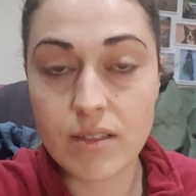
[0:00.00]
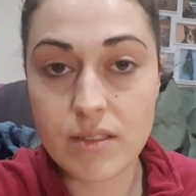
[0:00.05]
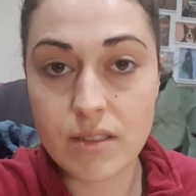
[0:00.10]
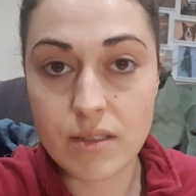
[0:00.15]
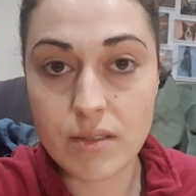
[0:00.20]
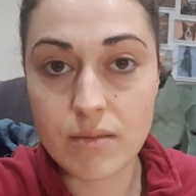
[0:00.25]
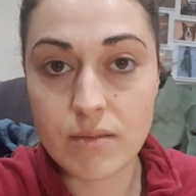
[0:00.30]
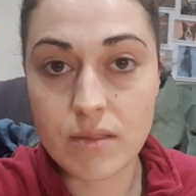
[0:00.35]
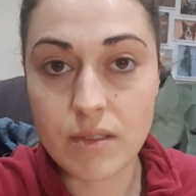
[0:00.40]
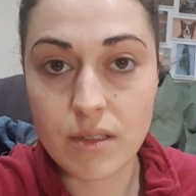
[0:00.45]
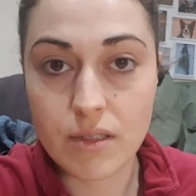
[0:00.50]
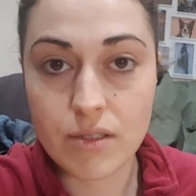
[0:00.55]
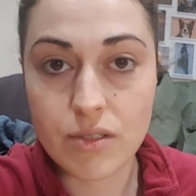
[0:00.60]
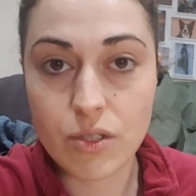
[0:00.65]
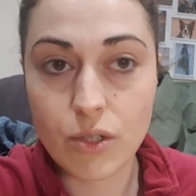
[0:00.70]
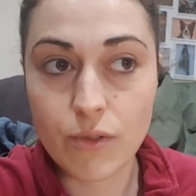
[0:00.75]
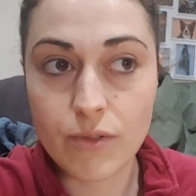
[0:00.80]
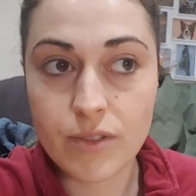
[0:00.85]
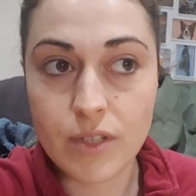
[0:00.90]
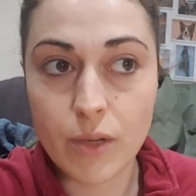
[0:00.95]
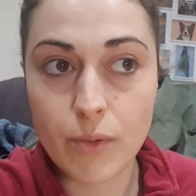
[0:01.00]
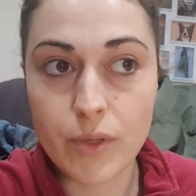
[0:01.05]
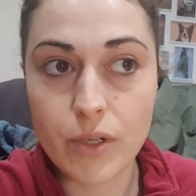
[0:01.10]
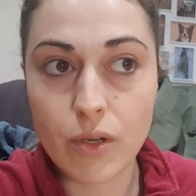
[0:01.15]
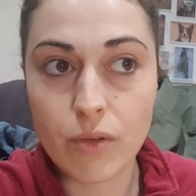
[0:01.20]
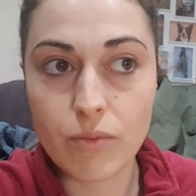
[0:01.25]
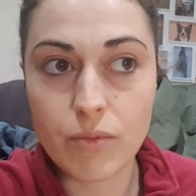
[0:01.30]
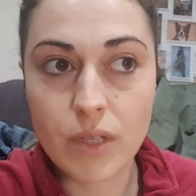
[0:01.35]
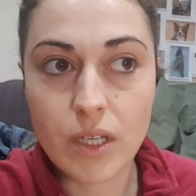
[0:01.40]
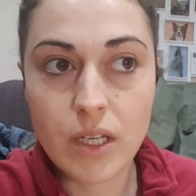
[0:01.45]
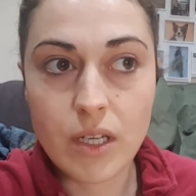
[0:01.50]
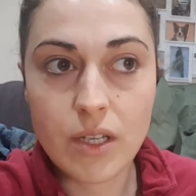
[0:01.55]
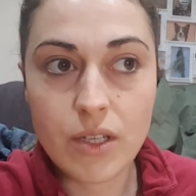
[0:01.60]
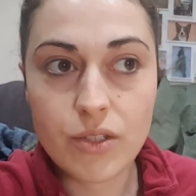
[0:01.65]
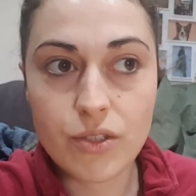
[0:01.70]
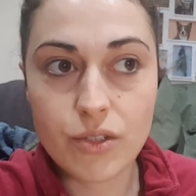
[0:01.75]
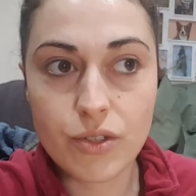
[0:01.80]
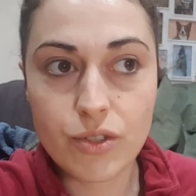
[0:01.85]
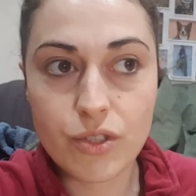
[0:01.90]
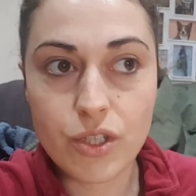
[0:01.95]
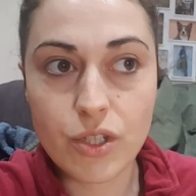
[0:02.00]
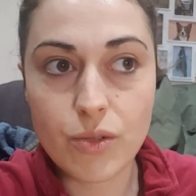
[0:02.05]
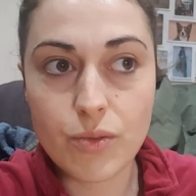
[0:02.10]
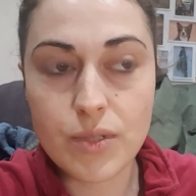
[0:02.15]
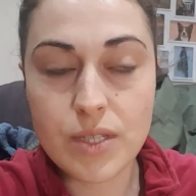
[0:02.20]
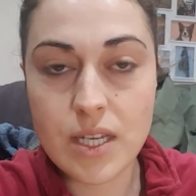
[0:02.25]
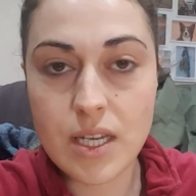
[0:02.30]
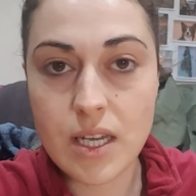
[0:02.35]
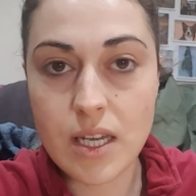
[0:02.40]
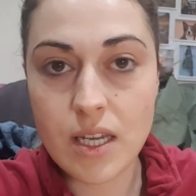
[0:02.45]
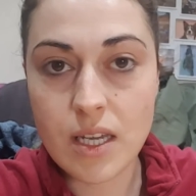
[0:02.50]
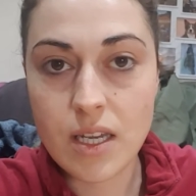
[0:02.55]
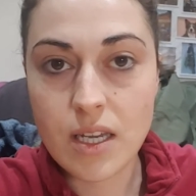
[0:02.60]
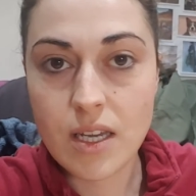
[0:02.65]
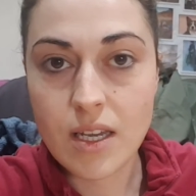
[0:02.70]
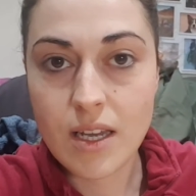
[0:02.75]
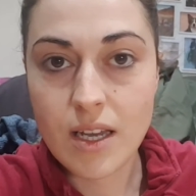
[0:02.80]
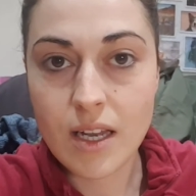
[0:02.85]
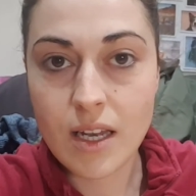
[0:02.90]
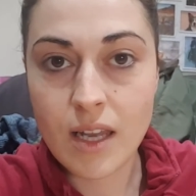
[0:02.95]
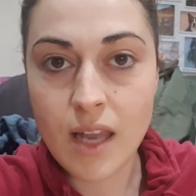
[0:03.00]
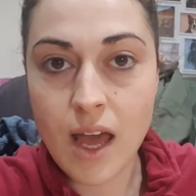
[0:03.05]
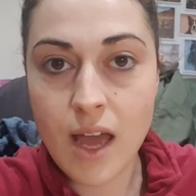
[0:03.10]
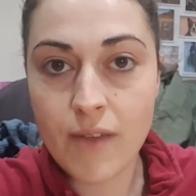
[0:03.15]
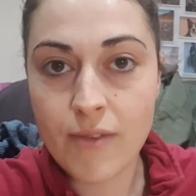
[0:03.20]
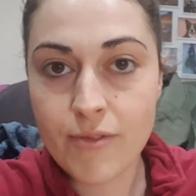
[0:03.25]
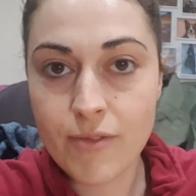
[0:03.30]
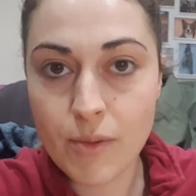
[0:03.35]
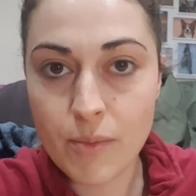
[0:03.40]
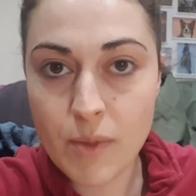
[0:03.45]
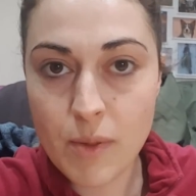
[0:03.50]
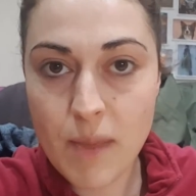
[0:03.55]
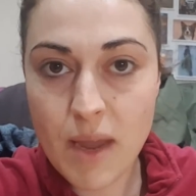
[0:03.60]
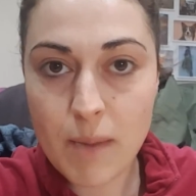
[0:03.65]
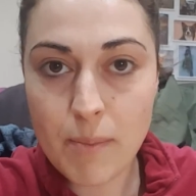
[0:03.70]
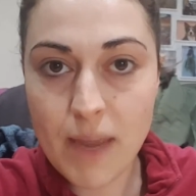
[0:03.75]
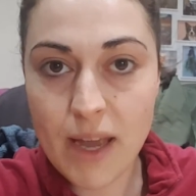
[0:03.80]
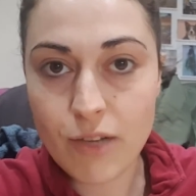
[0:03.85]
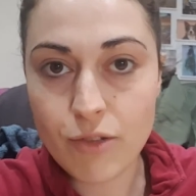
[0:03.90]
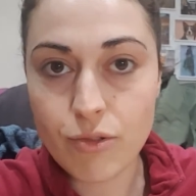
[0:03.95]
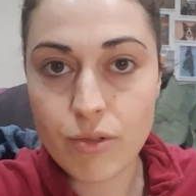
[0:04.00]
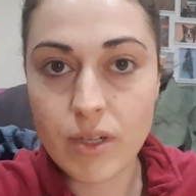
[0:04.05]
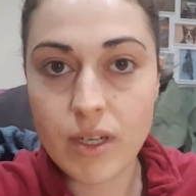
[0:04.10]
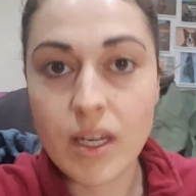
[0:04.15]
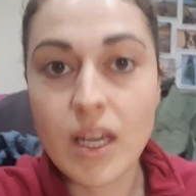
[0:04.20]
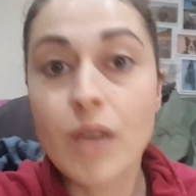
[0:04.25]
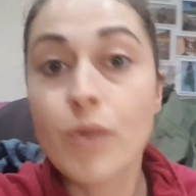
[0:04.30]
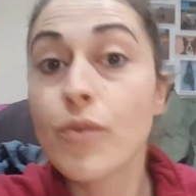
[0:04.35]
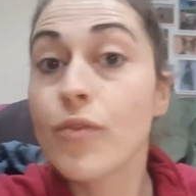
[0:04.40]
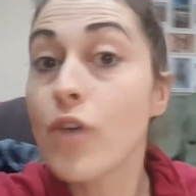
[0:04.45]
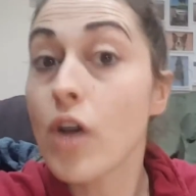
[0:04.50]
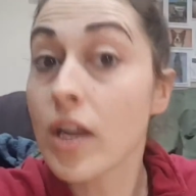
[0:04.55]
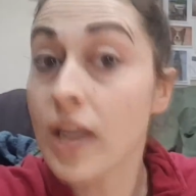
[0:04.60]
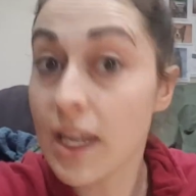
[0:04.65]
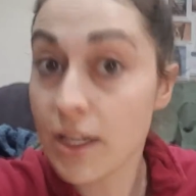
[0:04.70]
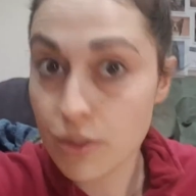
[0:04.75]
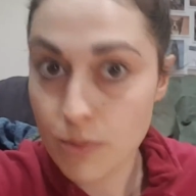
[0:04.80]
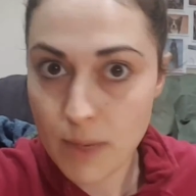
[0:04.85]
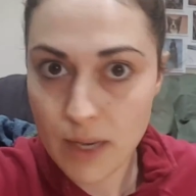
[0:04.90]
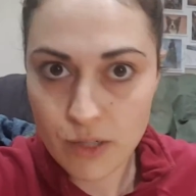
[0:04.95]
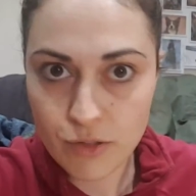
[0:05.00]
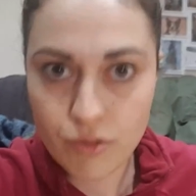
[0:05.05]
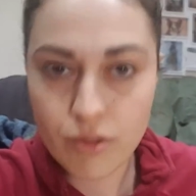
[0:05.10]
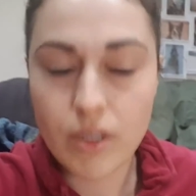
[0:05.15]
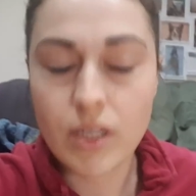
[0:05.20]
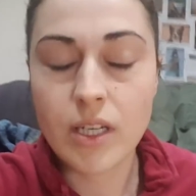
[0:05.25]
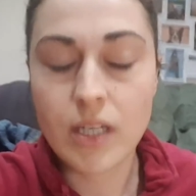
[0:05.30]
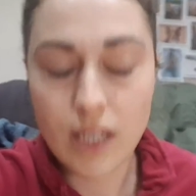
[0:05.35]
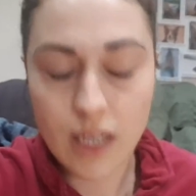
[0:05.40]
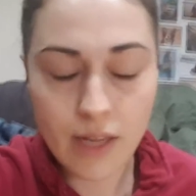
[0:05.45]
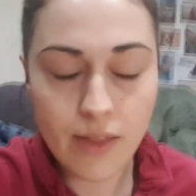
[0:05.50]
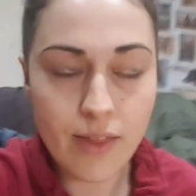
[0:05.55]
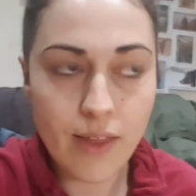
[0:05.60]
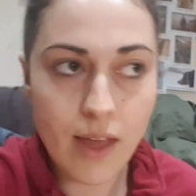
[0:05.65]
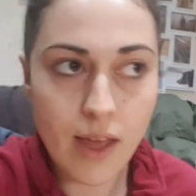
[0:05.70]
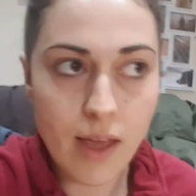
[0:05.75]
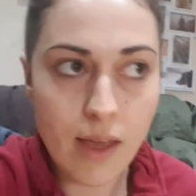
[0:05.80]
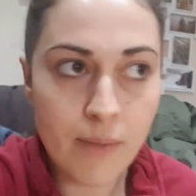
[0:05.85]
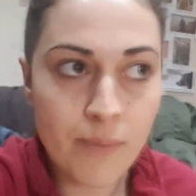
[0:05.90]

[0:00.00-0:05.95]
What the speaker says: and stuff. So we're not just using life from the main battery. We've got a leisure battery in there.